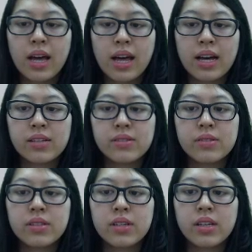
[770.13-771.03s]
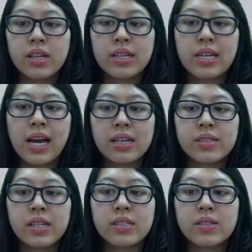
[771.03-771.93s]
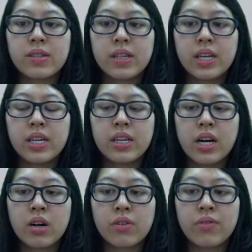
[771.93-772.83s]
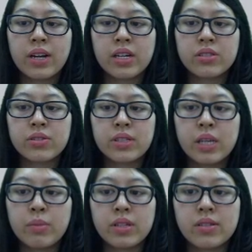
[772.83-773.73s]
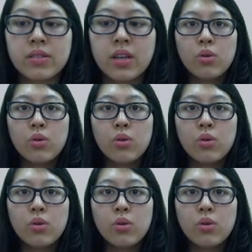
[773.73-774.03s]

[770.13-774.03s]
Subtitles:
as an asset in our financial statements.